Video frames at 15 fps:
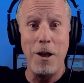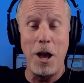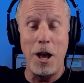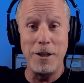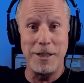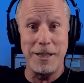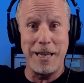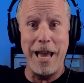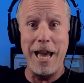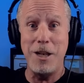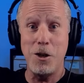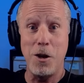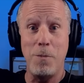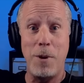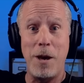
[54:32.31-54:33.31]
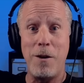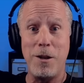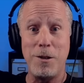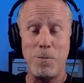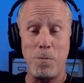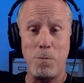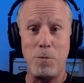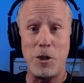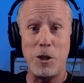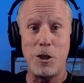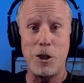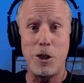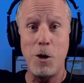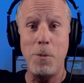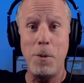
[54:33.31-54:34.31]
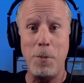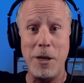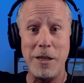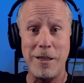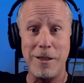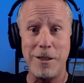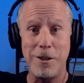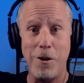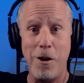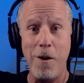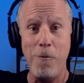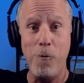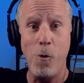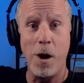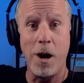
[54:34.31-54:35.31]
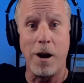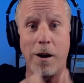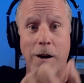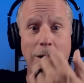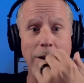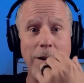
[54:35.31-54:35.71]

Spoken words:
a sketch about a stupid piece of software.